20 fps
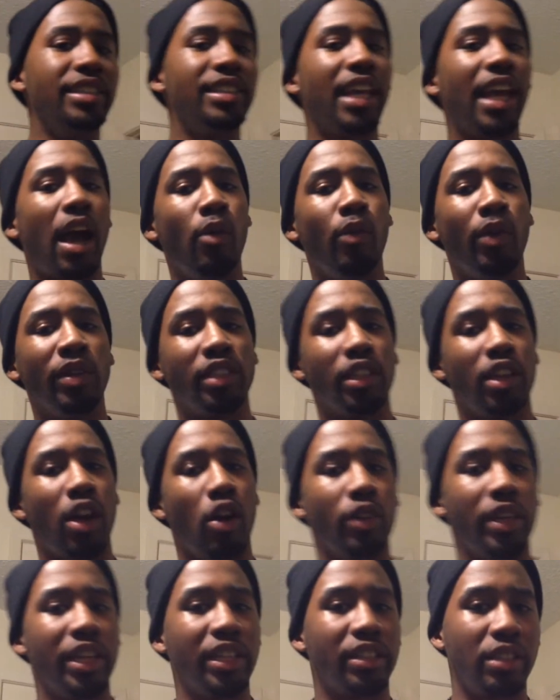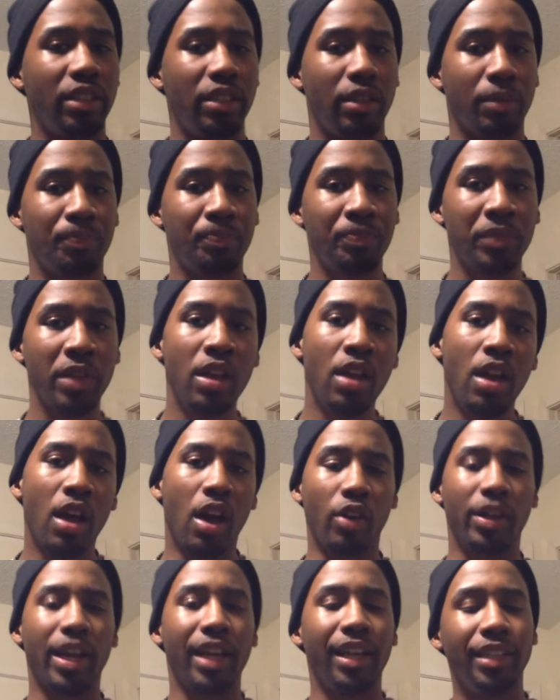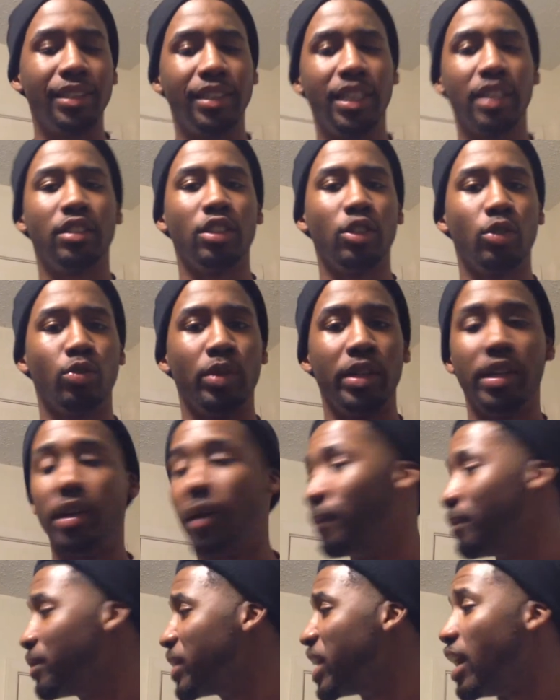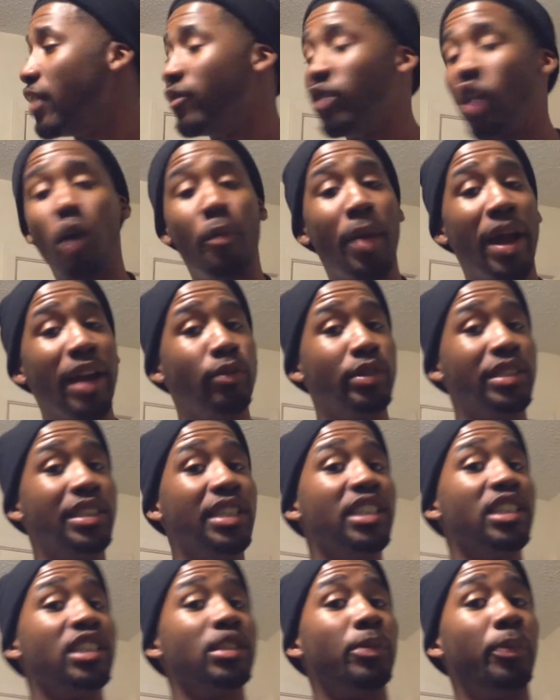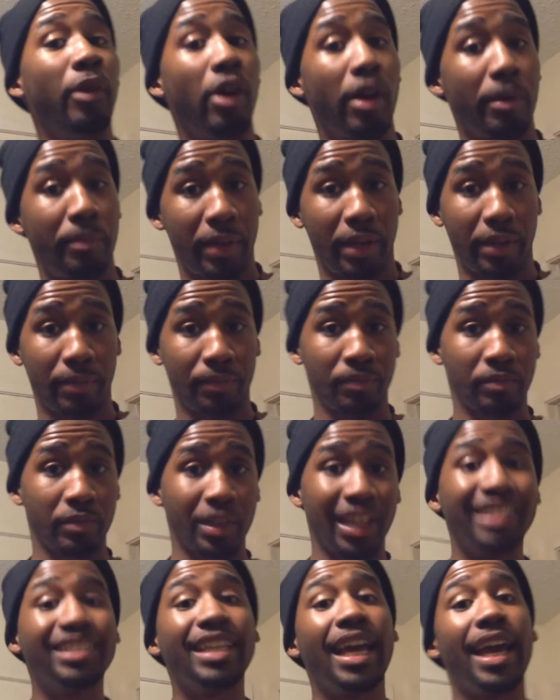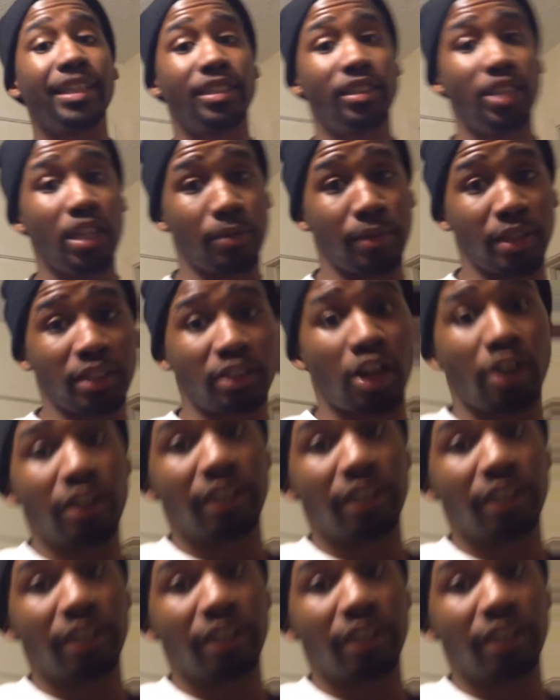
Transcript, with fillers: say I went to go get them. Okay, let's get to the real. If nobody was in this apartment, let's ask them. Let's turn